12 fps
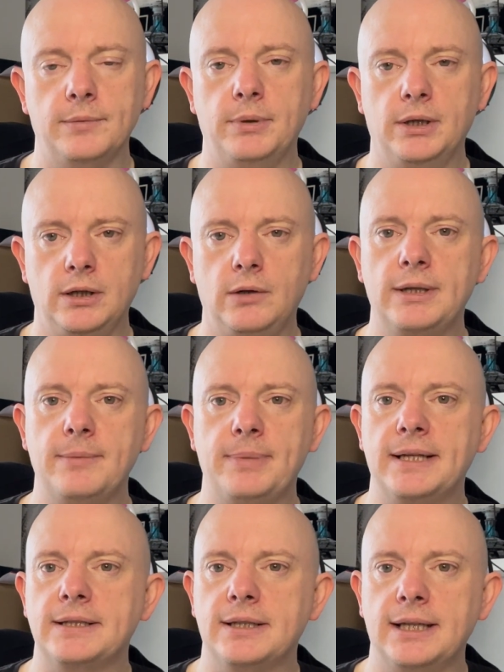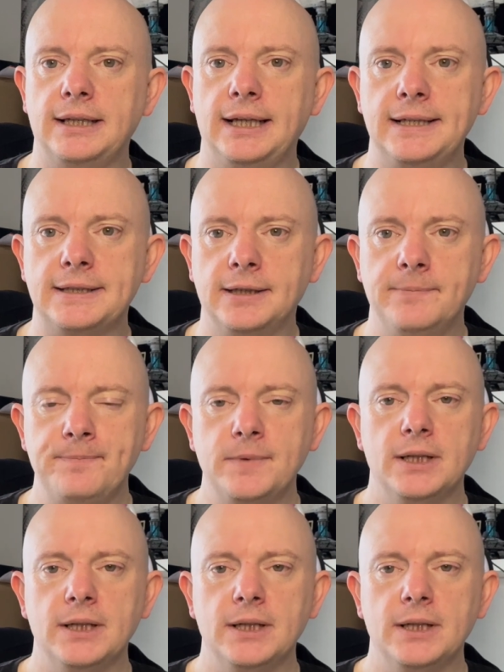but I'll get back to that later.